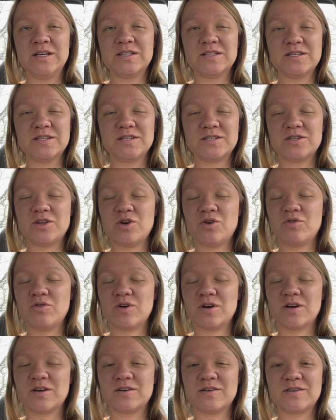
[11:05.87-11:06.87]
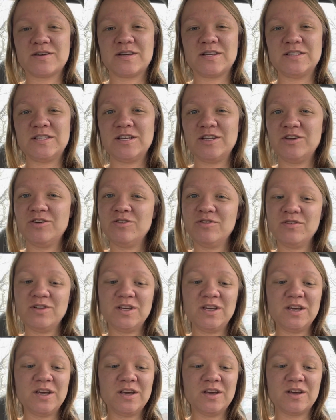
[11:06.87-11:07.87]
So
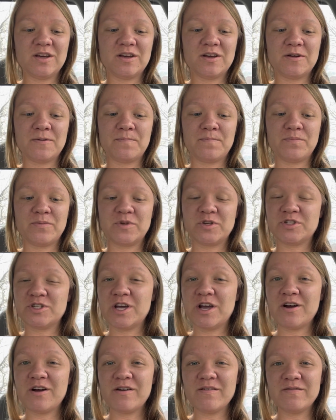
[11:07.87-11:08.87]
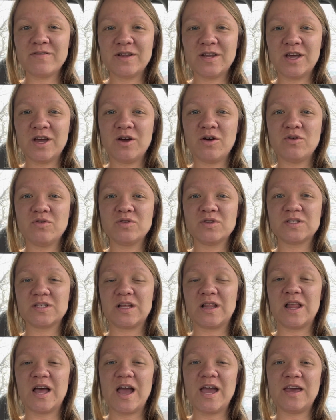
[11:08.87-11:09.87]
continually share our videos,
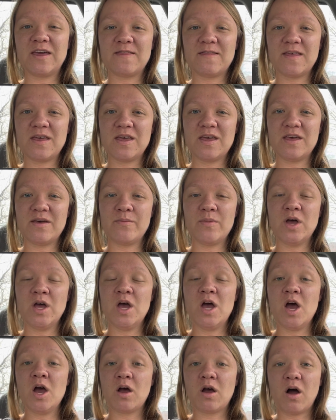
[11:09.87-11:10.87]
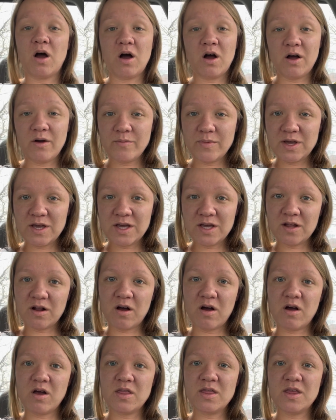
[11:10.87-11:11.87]
like them, comment
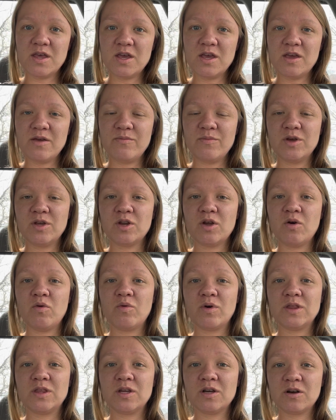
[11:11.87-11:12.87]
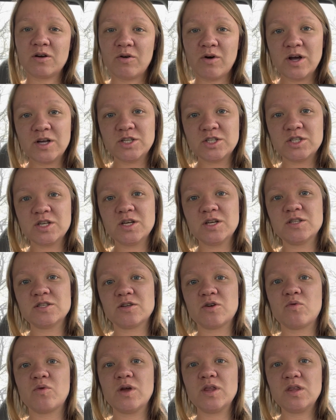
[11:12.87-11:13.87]
on them, you know, with your questions
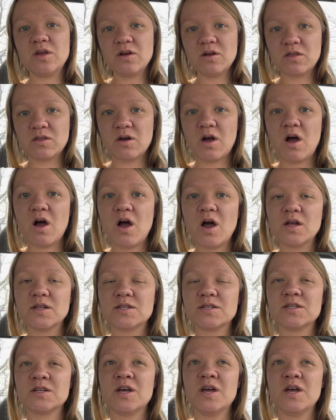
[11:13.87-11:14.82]
or with your thoughts,